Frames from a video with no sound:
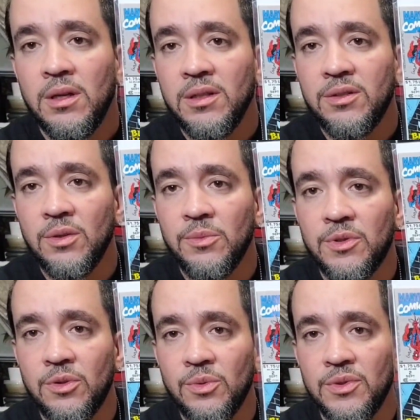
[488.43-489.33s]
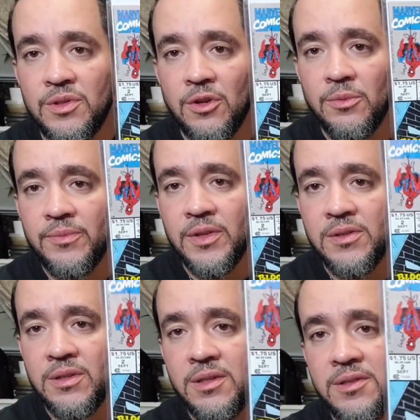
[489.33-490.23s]
Issue number two is dope.
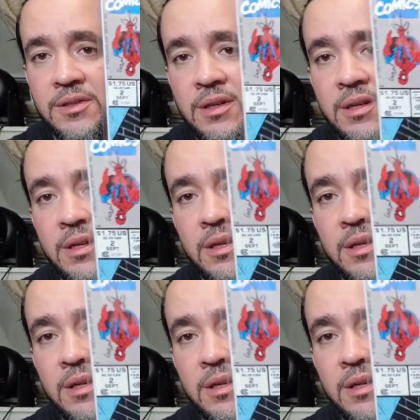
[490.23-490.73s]
There's a lizard.